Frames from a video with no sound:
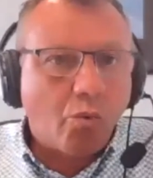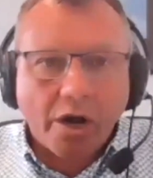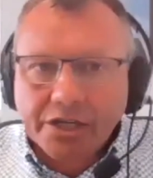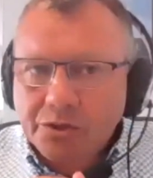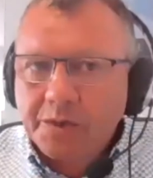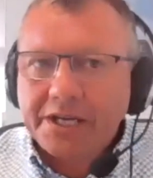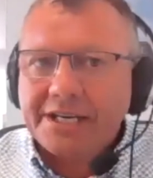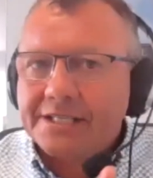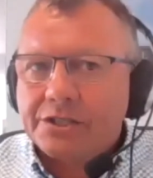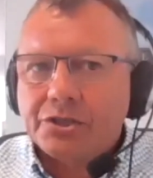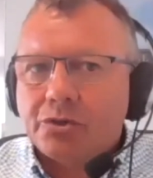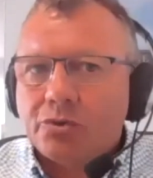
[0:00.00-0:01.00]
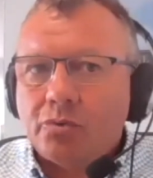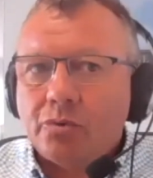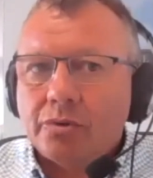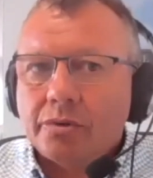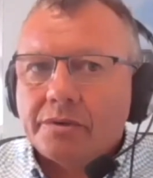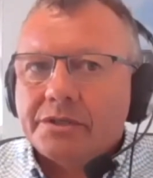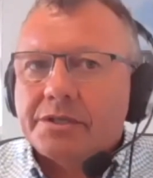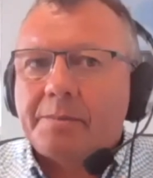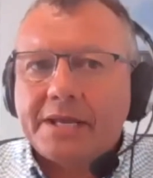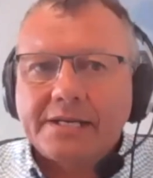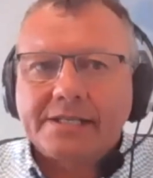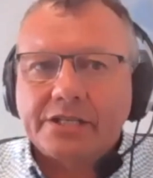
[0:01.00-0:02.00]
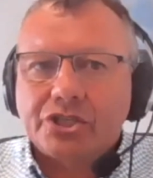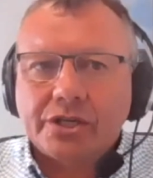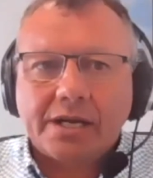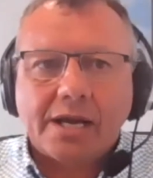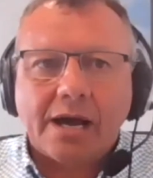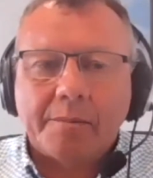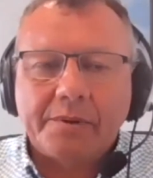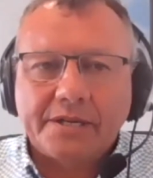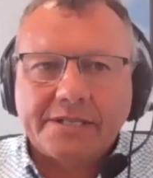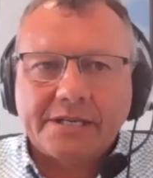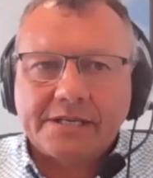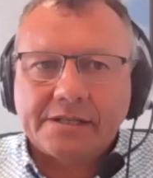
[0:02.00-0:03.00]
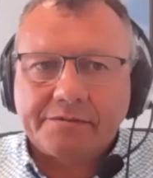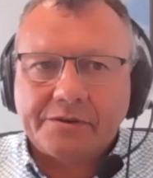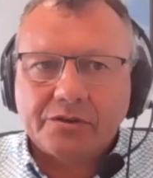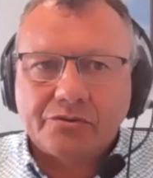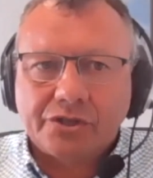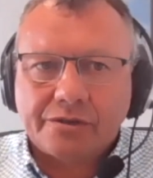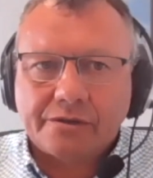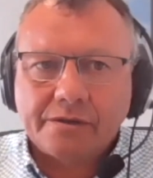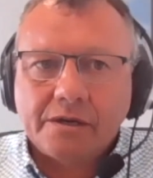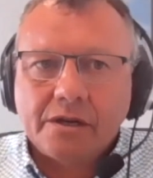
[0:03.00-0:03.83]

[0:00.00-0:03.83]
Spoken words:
What do we need to do to build digital competence into the future?